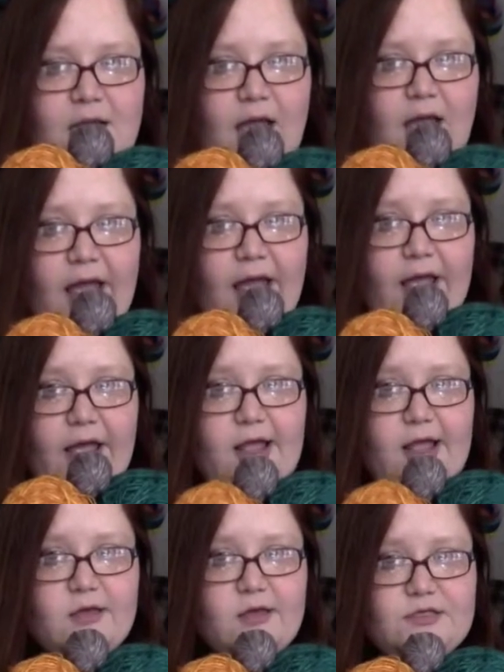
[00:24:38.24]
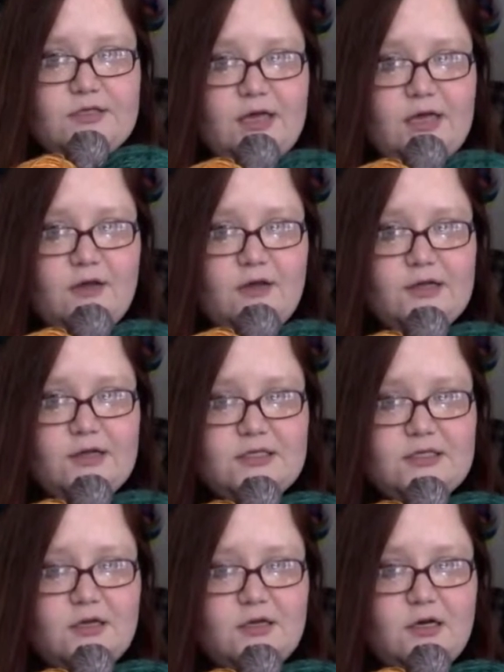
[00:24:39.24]
And you see how there's
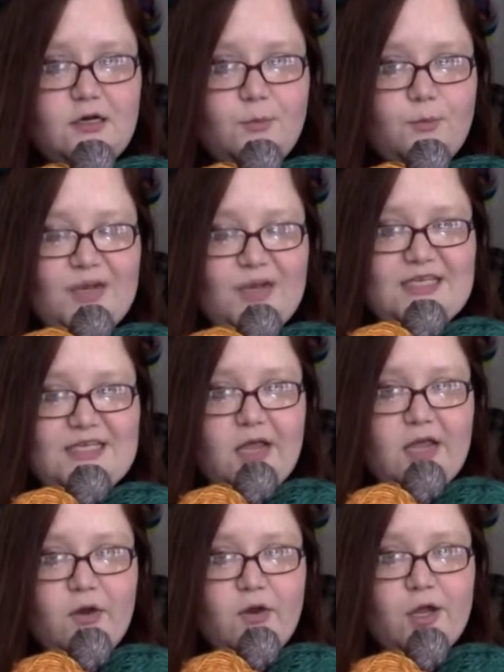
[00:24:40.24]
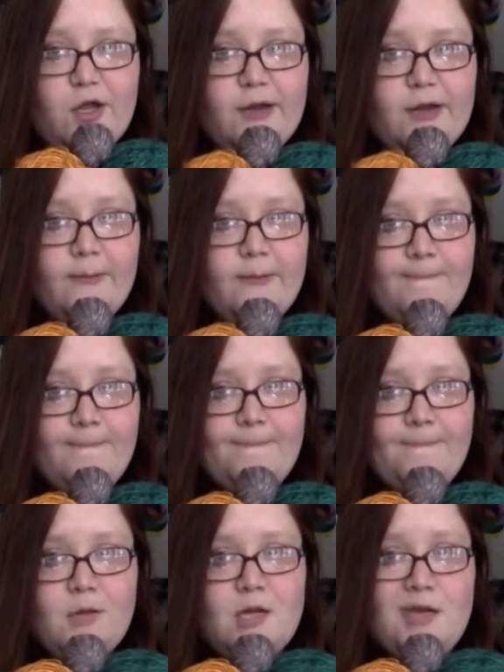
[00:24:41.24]
some reskeined yarn here?
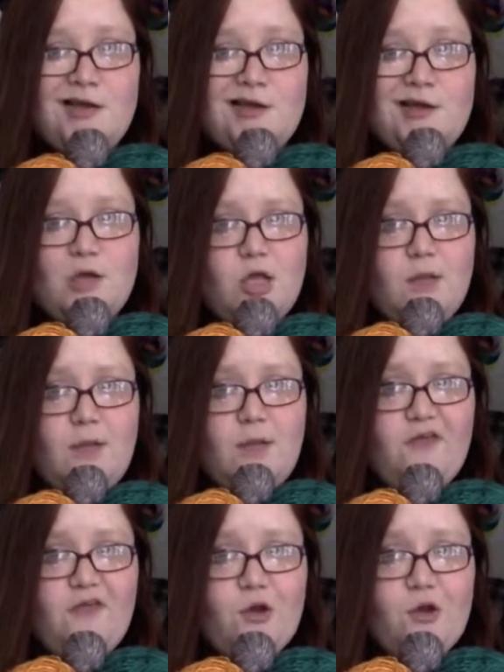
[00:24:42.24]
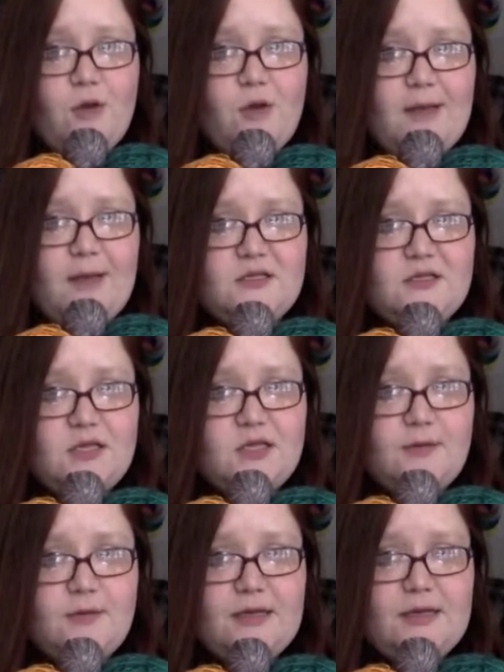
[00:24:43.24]
You can probably figure out what happened to the
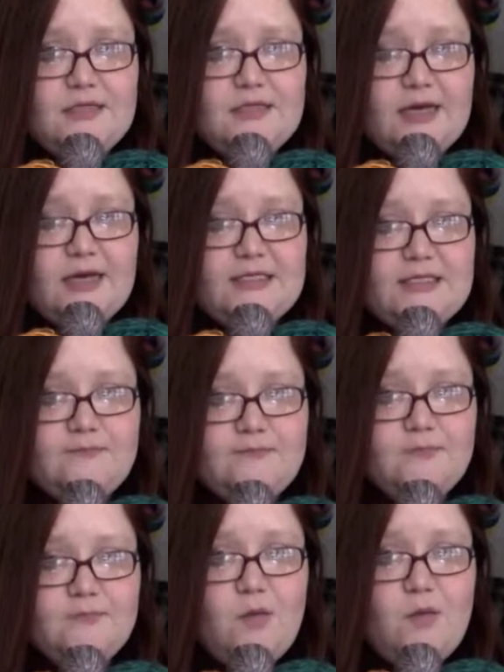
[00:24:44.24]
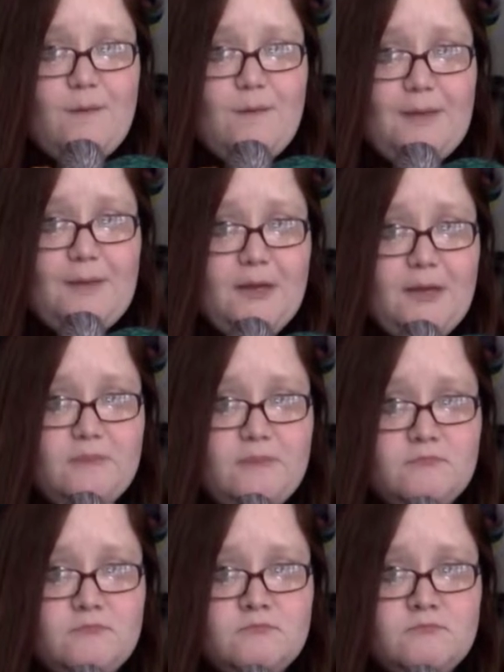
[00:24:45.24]
Neon Beast, guys. It went bye-bye.
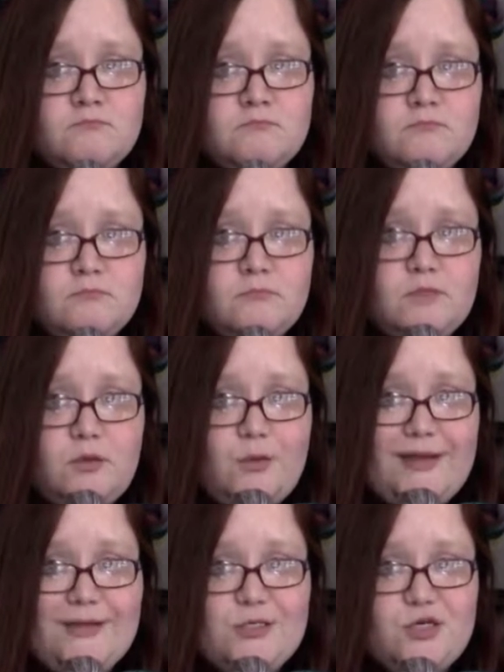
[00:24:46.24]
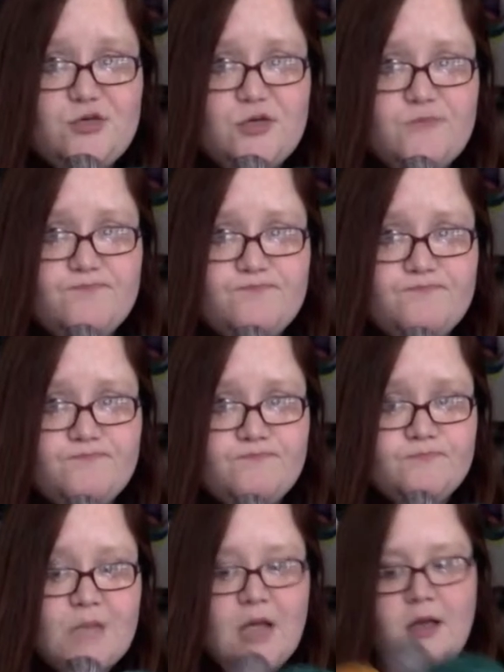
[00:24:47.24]
Went the way of the dodo.
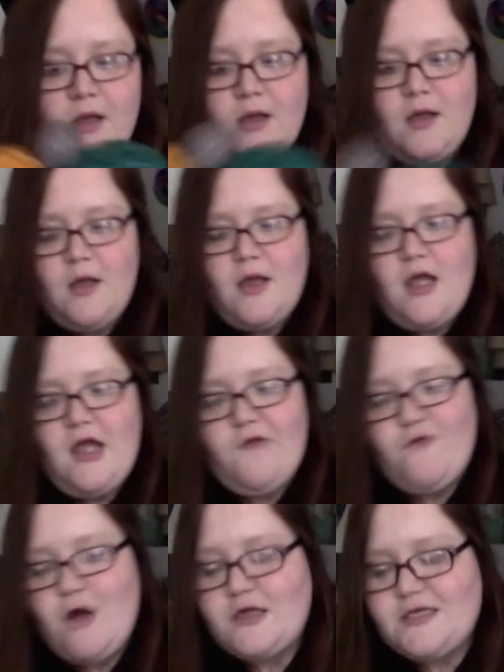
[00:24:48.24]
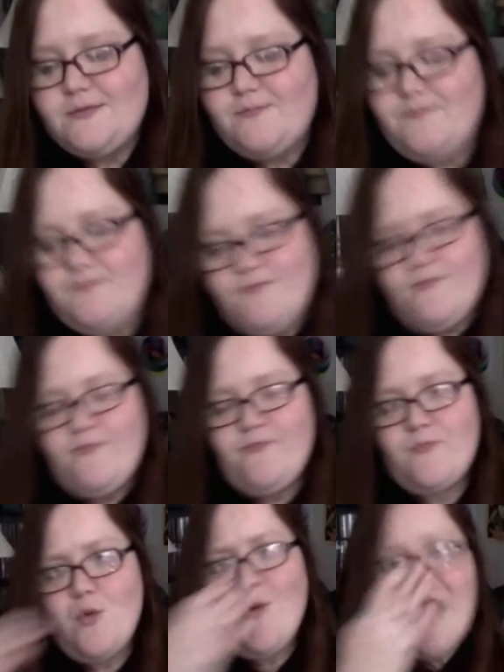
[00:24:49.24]
I frogged it.
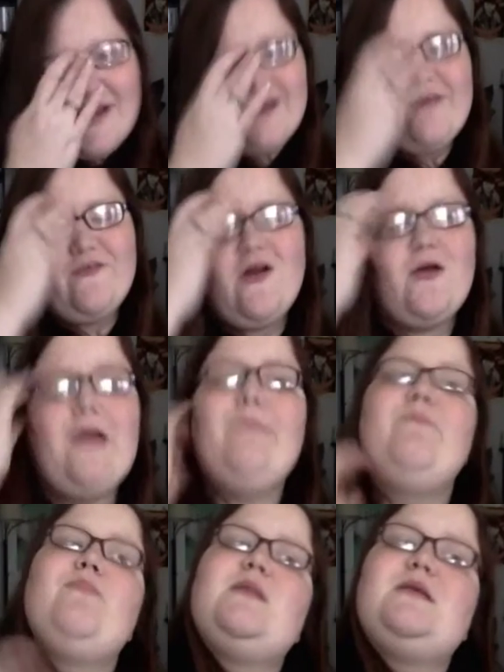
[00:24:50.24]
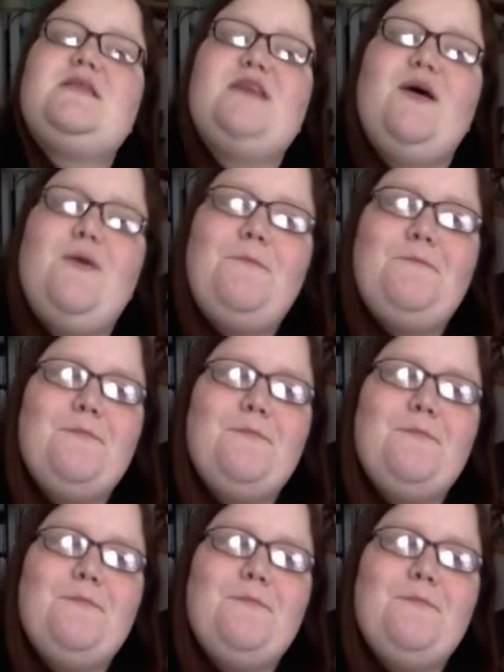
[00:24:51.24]
Why did I frog it? So,